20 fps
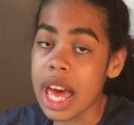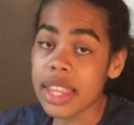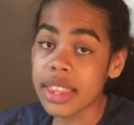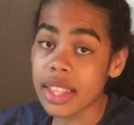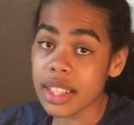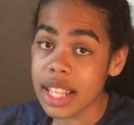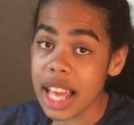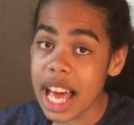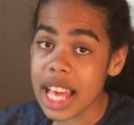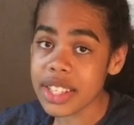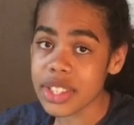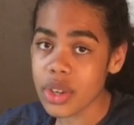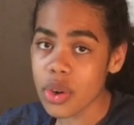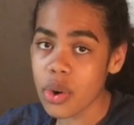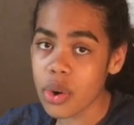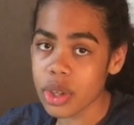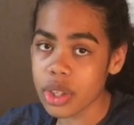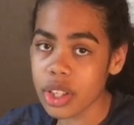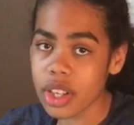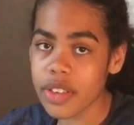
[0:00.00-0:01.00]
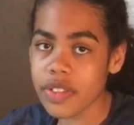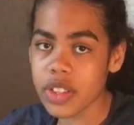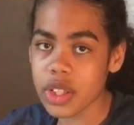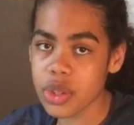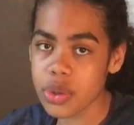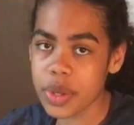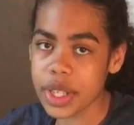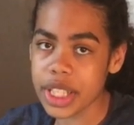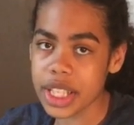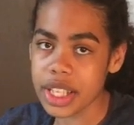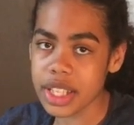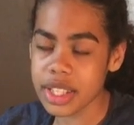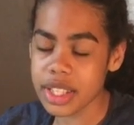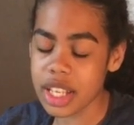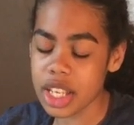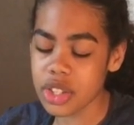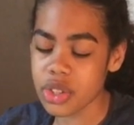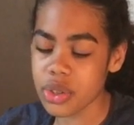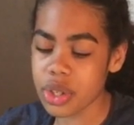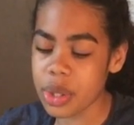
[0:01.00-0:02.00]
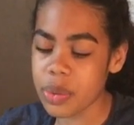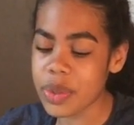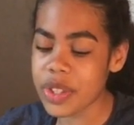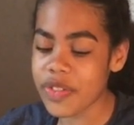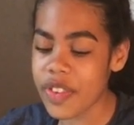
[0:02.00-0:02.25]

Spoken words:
The last quarter of the 20th century was